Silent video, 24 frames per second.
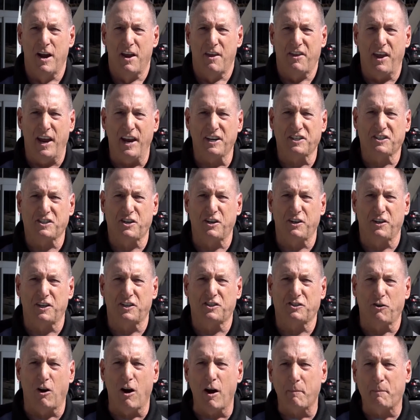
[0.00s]
thanks to the
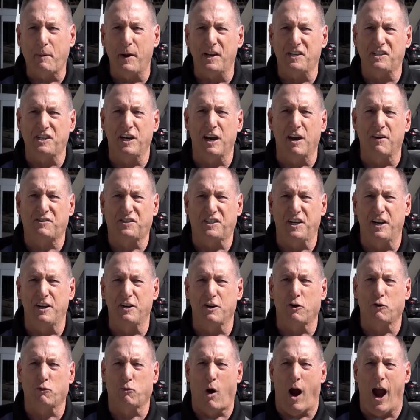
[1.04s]
strong pitching of
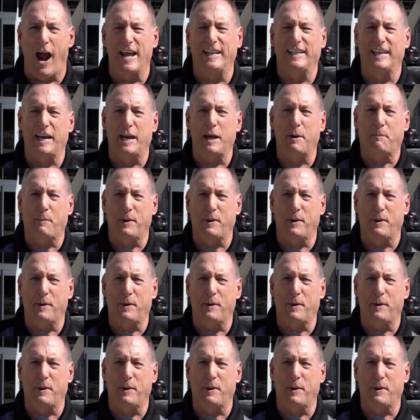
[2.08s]
senior Riley